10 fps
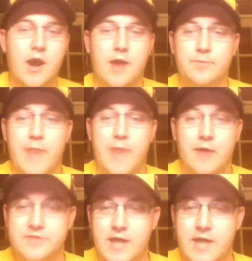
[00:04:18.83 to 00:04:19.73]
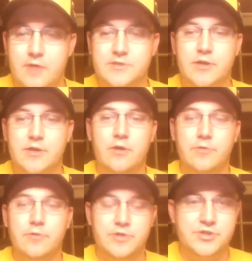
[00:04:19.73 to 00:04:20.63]
Powell's out, so you
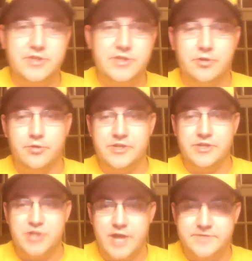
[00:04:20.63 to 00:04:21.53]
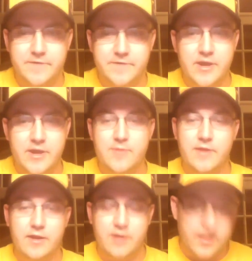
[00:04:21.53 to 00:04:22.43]
just increase shots for him. And then,
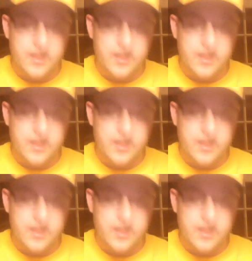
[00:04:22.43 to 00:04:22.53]
I mean,